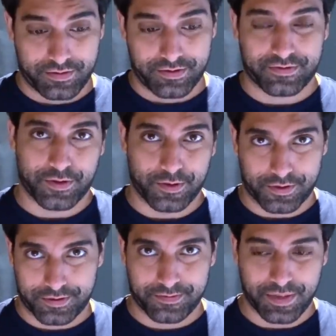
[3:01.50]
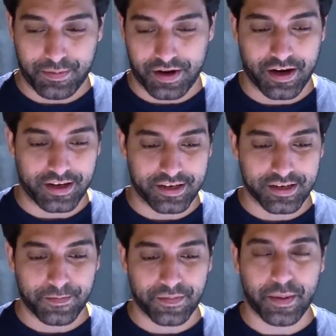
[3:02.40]
of course, been behind
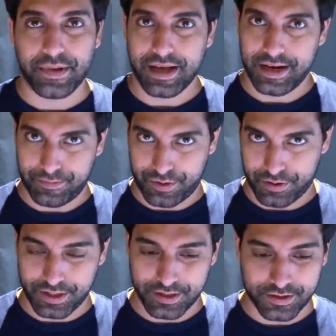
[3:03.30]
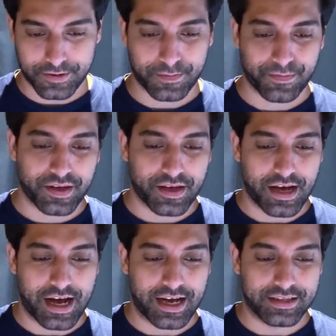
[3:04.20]
the BLM protests,
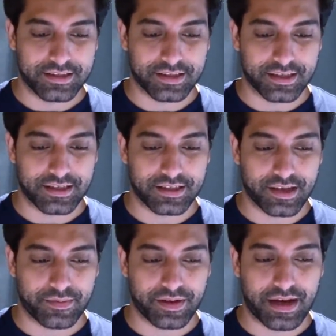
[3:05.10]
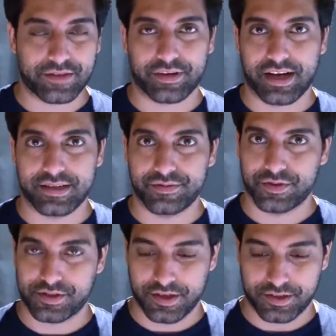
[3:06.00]
and they've been advocating for
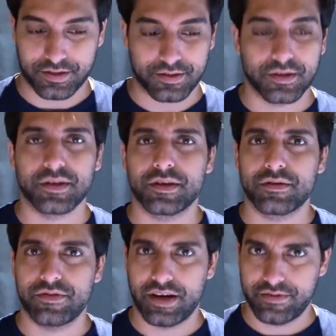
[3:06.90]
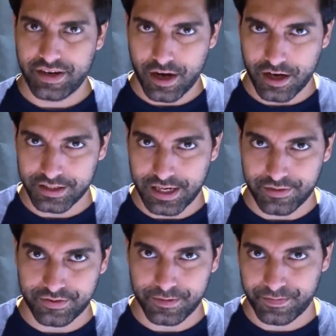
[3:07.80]
certain very, very hard
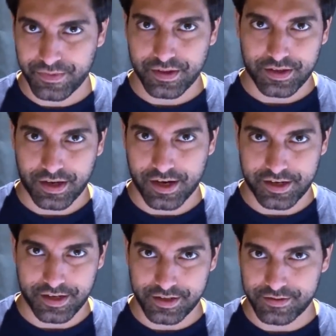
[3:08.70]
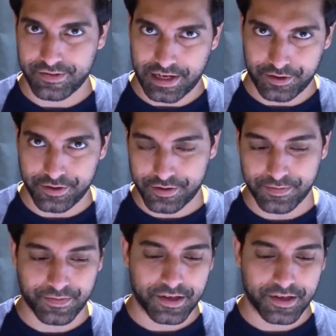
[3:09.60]
left ideas and values.